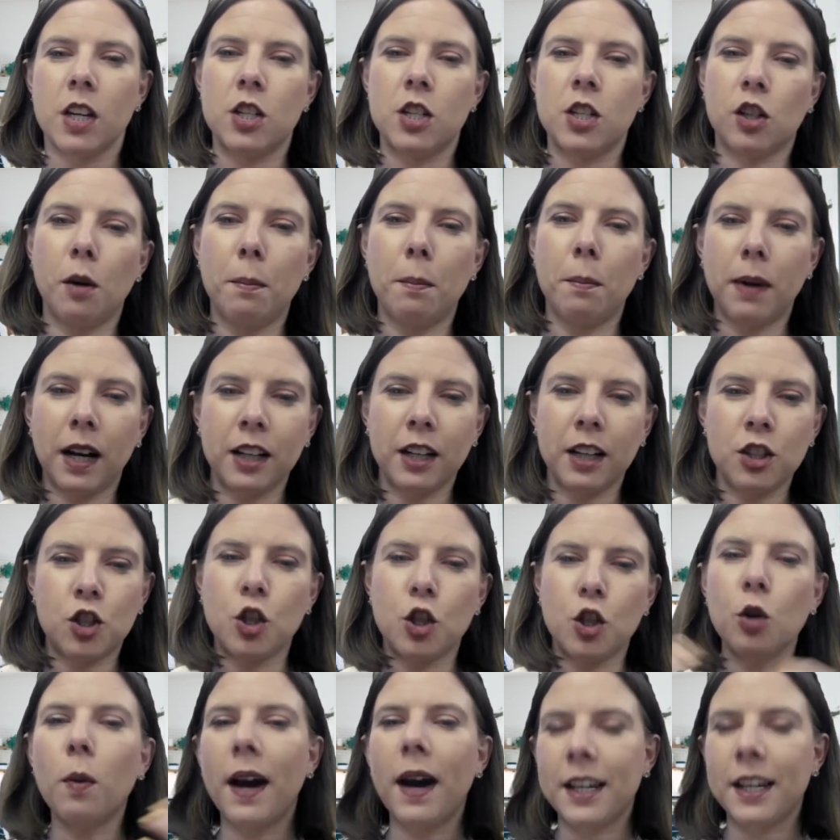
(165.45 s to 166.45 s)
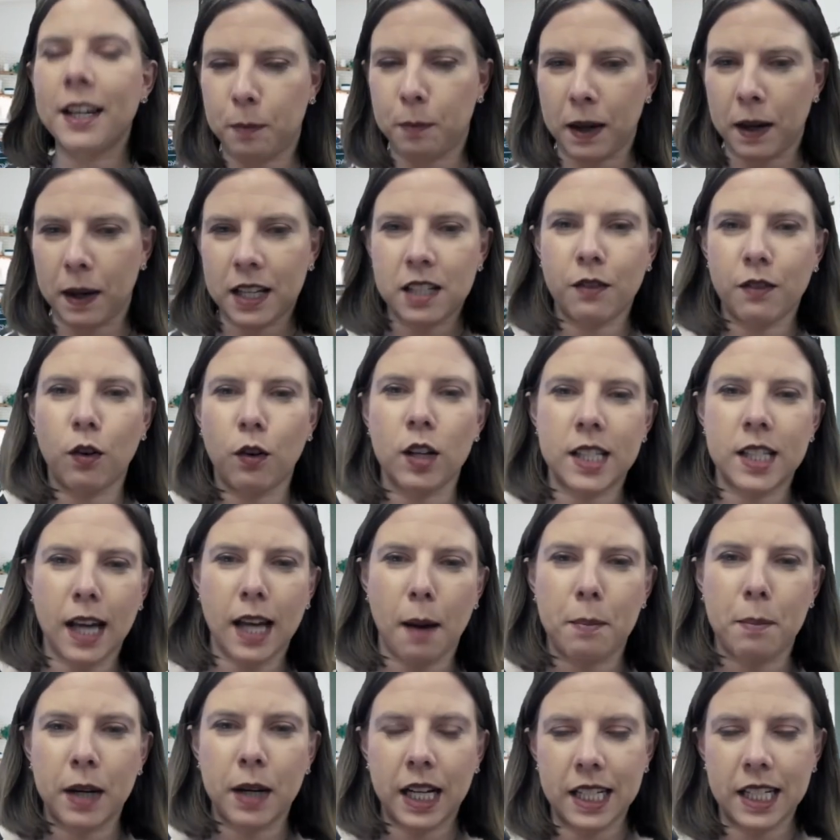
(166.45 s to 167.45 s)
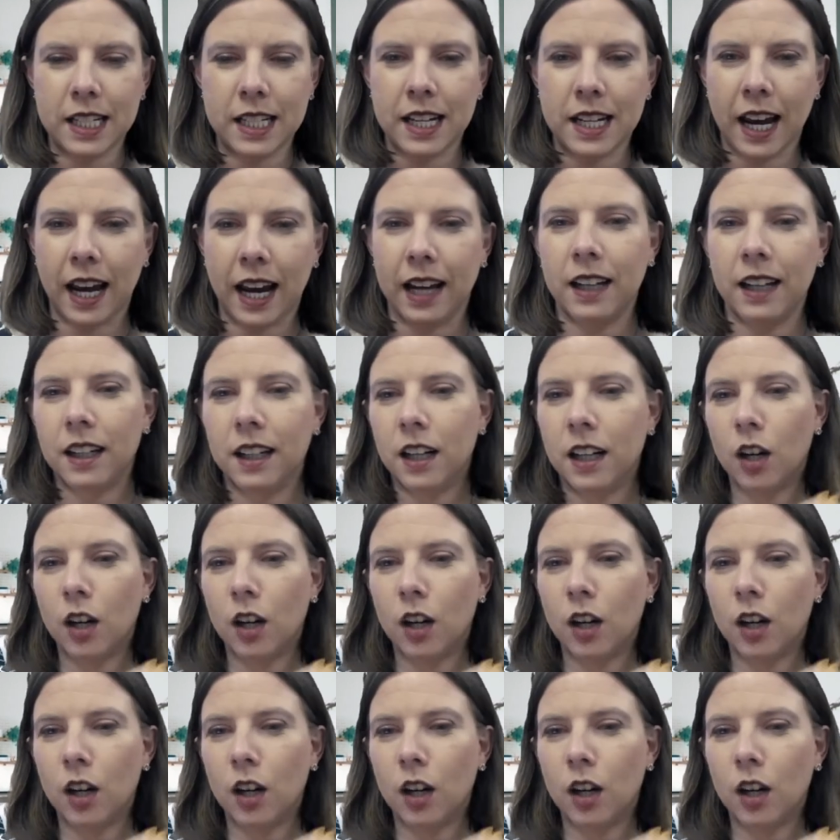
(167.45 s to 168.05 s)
to combine two aspects of what's happening today.